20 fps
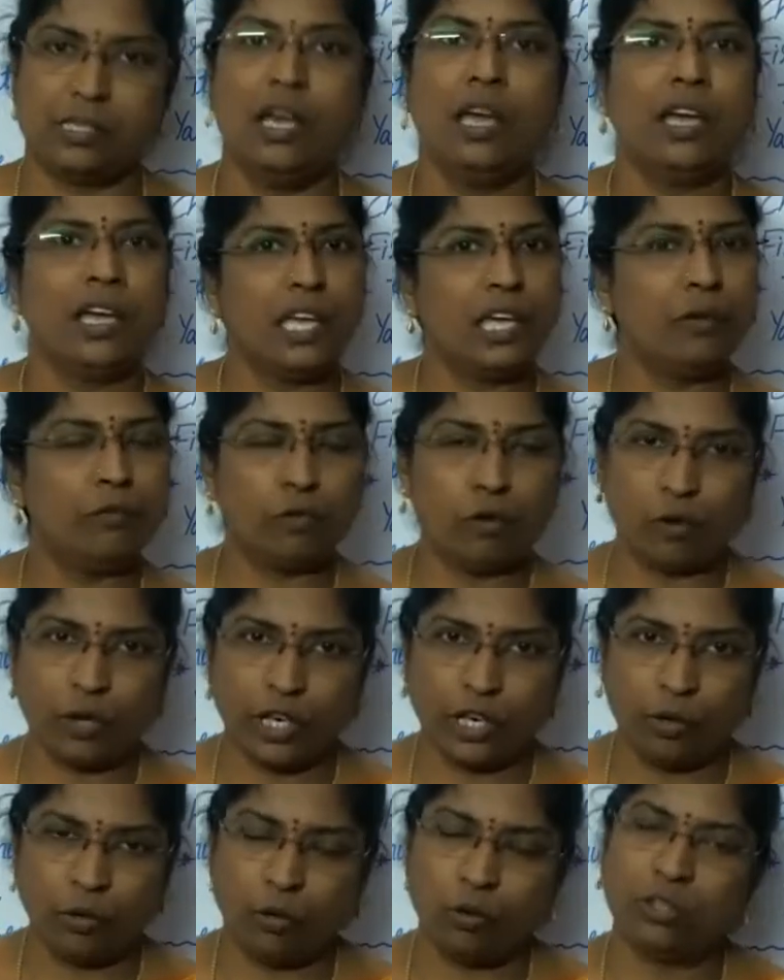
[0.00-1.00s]
He wore a
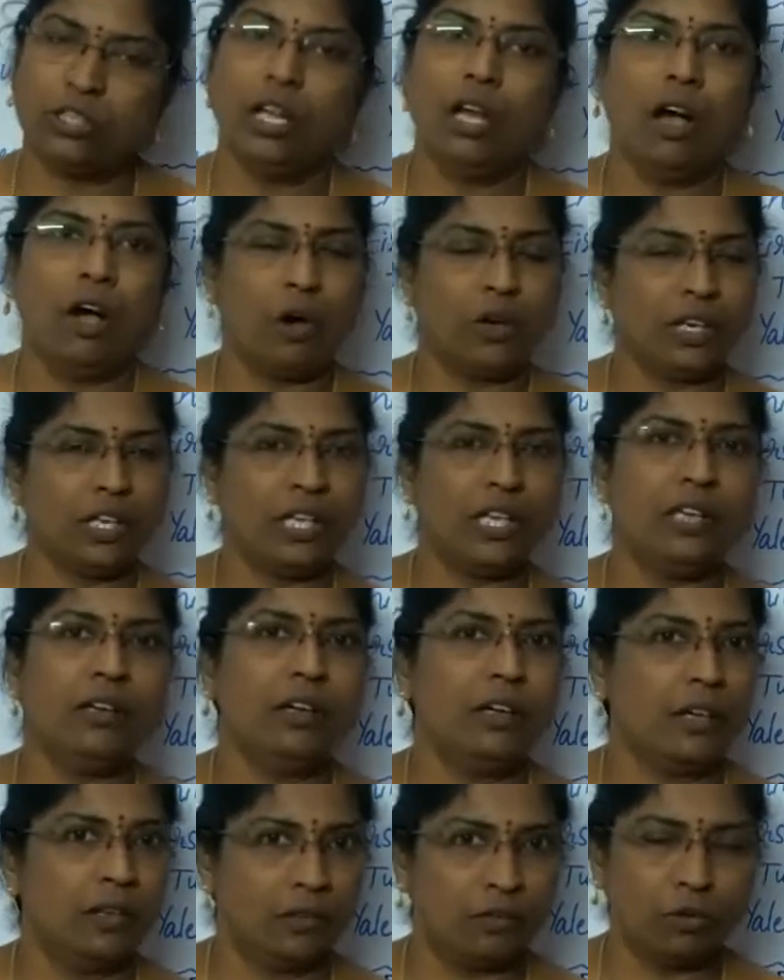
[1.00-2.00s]
coat or he
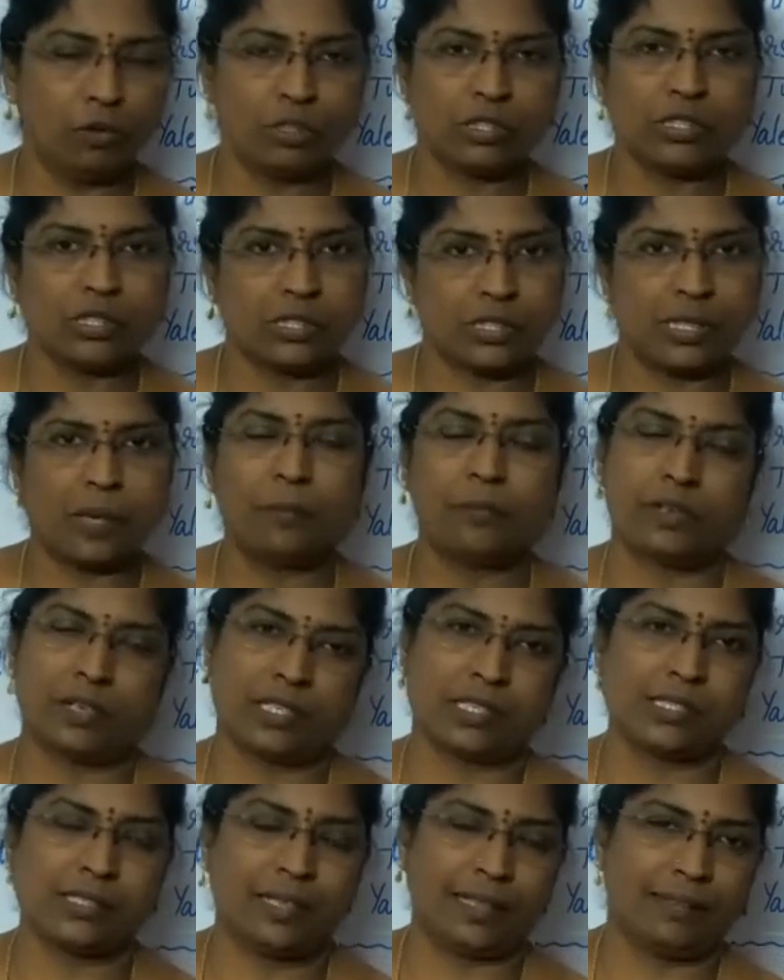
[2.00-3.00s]
wore some dress
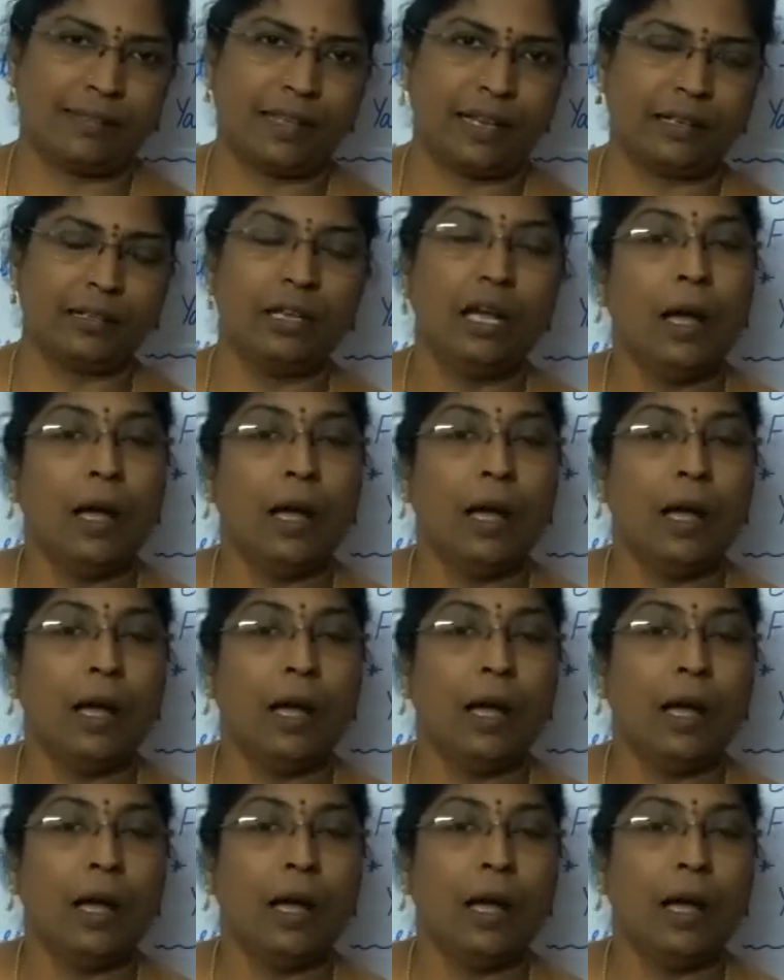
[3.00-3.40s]
like that.